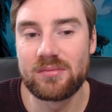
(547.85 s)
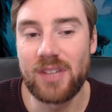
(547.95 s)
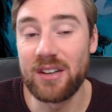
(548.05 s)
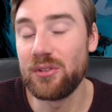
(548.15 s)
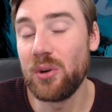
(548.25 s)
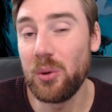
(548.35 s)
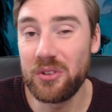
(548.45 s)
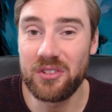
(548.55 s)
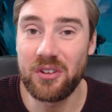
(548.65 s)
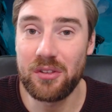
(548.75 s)
And of
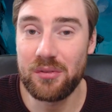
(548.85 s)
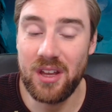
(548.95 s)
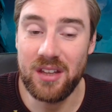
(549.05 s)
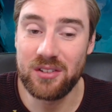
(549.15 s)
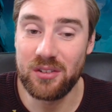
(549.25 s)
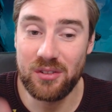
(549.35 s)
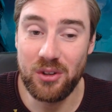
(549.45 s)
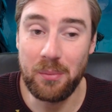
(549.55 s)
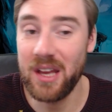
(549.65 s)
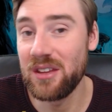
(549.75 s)
course,
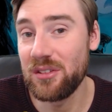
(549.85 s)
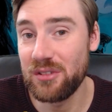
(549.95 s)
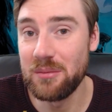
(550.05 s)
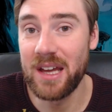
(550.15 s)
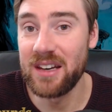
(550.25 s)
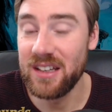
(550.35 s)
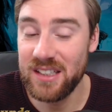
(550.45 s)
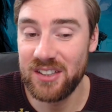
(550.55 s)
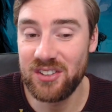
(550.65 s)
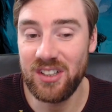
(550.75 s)
you're paying 3 mana
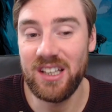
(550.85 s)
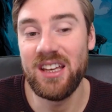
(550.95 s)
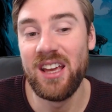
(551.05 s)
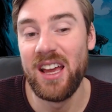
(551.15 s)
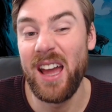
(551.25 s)
initially,